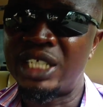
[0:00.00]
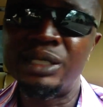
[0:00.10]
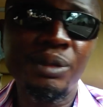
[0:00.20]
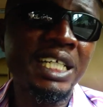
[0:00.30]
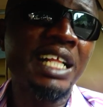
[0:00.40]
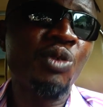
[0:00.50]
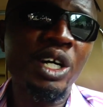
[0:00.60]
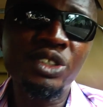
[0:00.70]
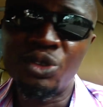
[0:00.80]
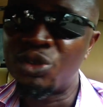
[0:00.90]
Especially
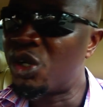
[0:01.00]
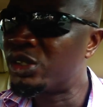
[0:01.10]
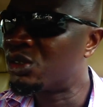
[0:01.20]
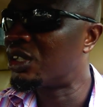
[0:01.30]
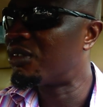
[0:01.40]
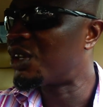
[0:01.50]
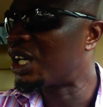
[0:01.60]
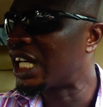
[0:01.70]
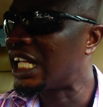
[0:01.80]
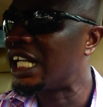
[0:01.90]
once you go to a
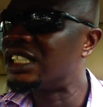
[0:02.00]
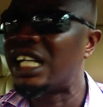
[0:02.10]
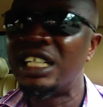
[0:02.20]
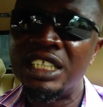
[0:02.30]
vulcanizer,